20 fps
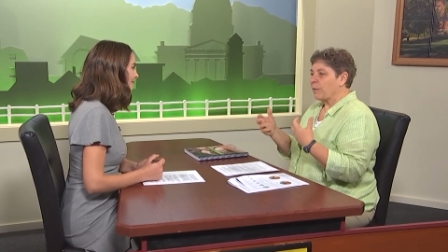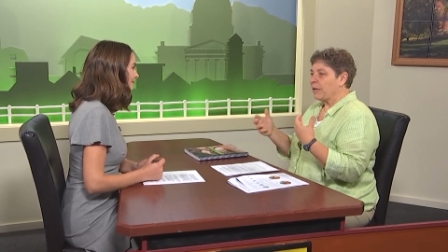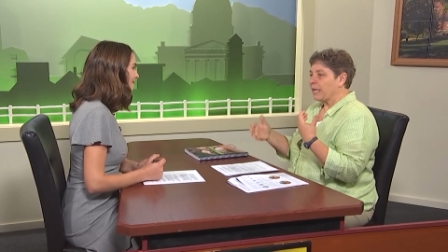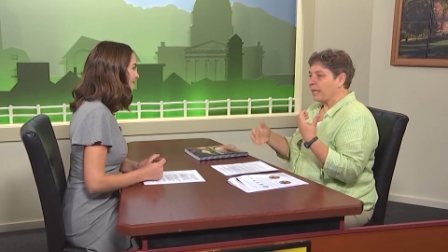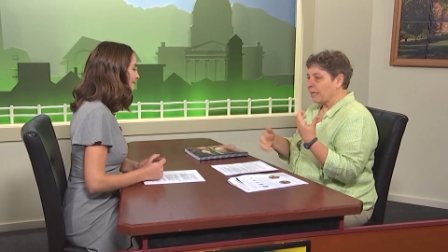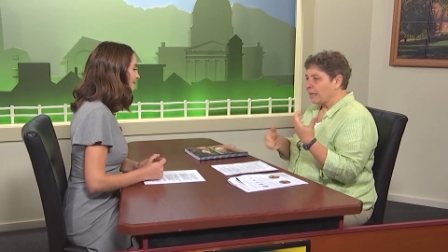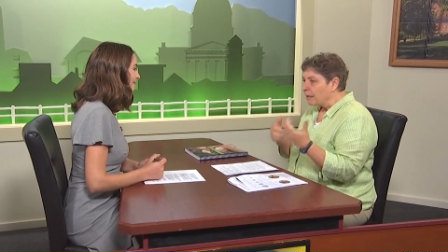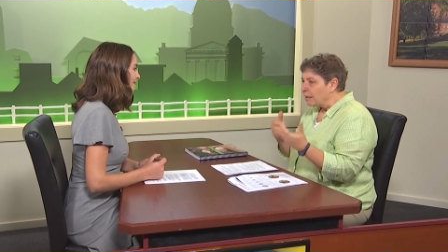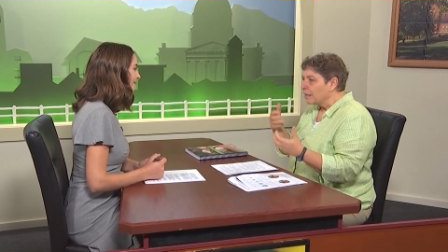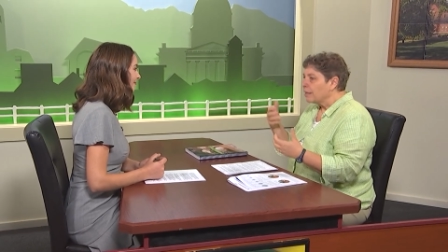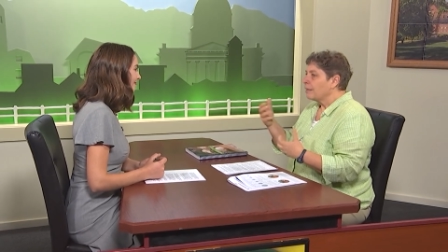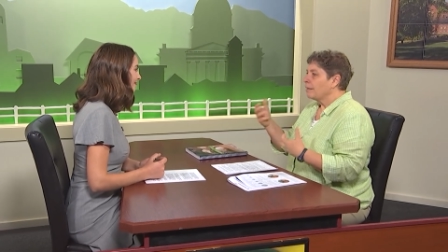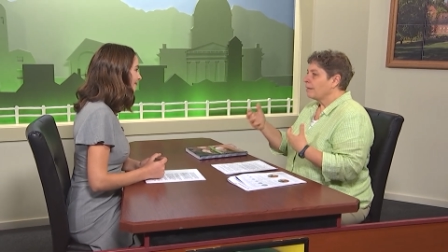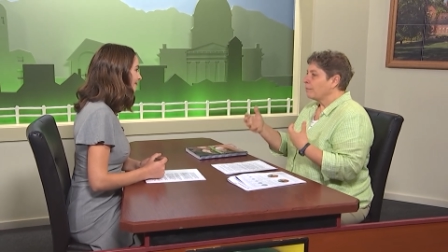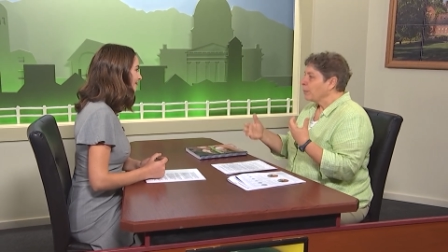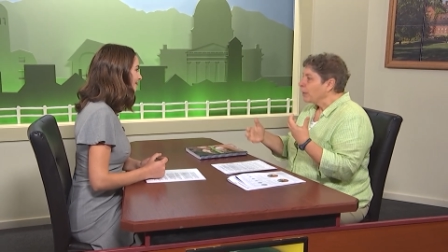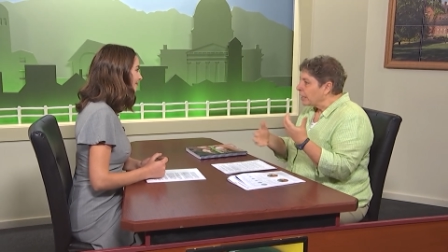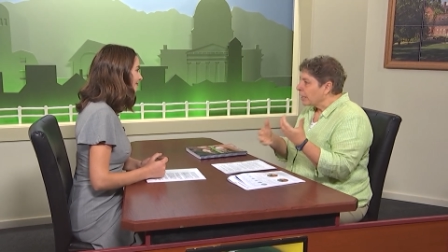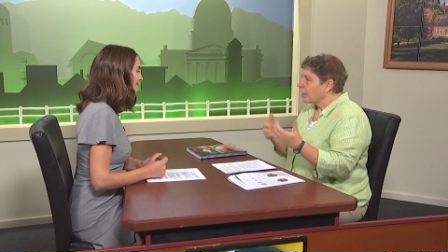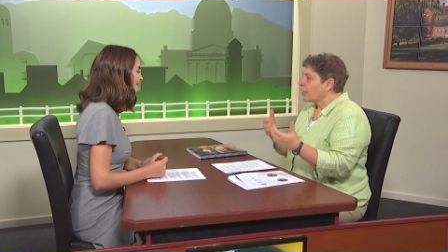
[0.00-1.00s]
we can
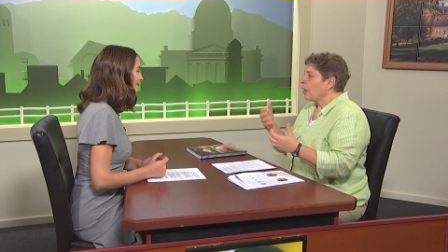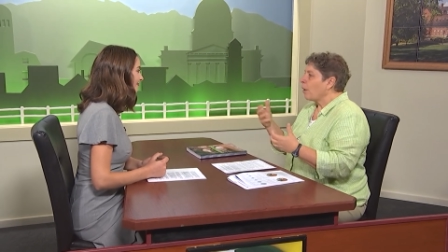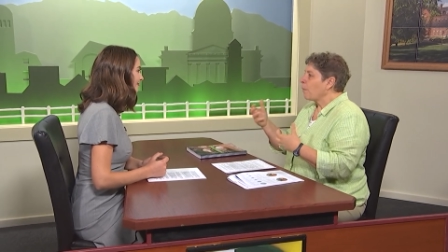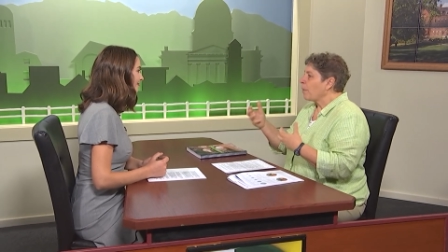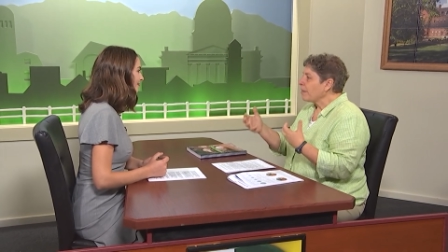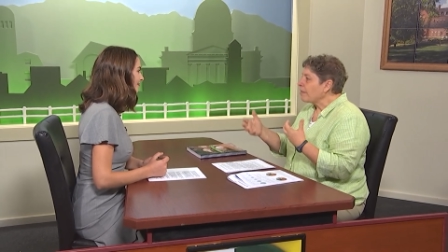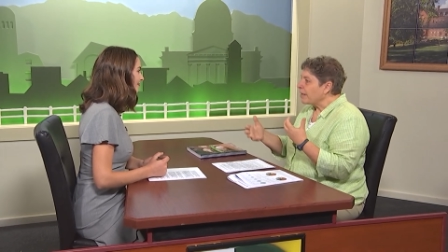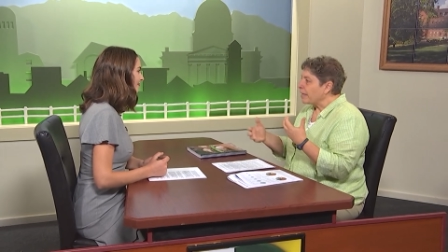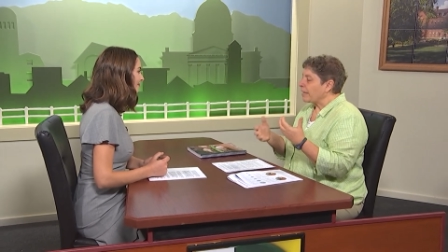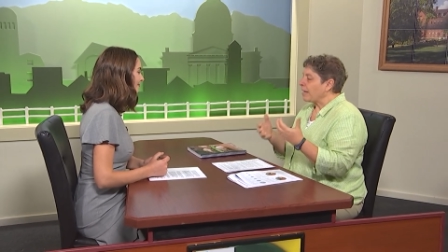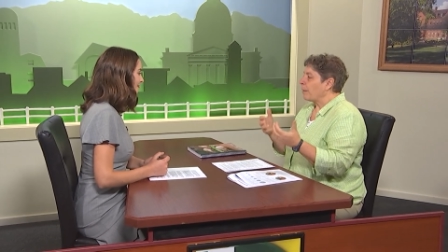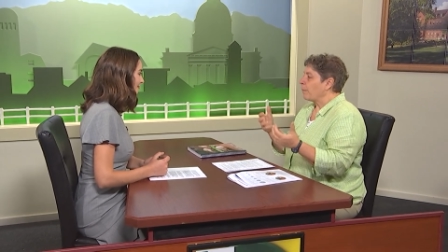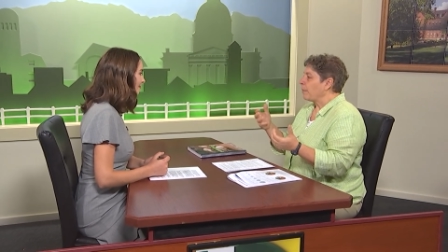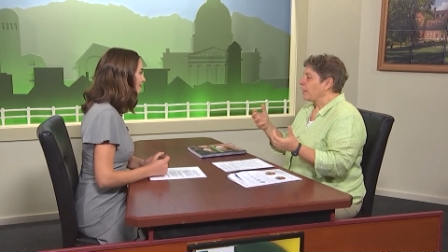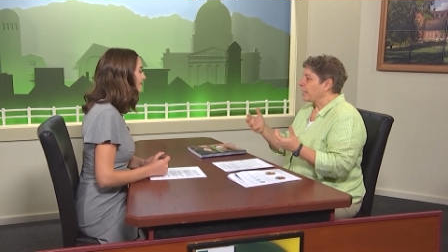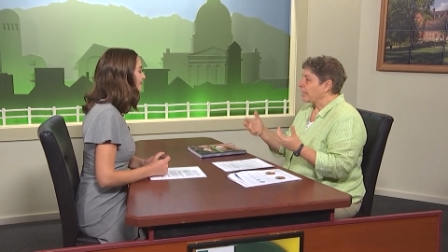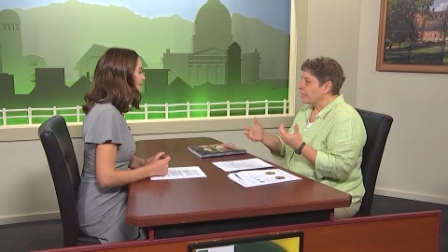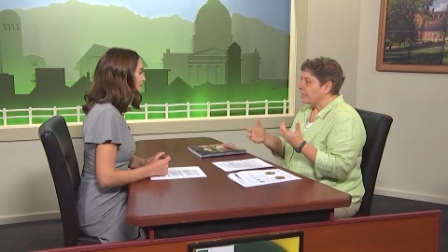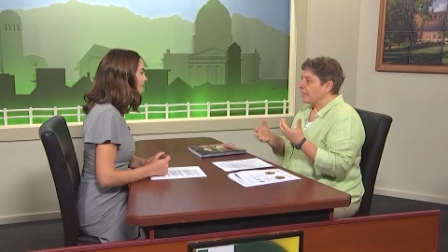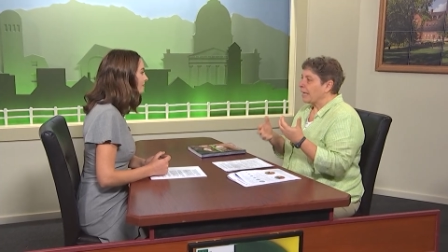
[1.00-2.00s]
we can go with it and
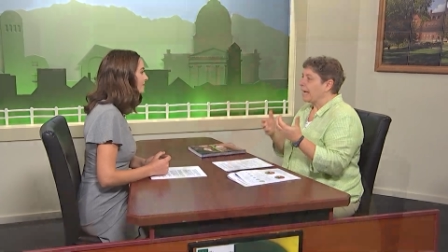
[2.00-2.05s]
we can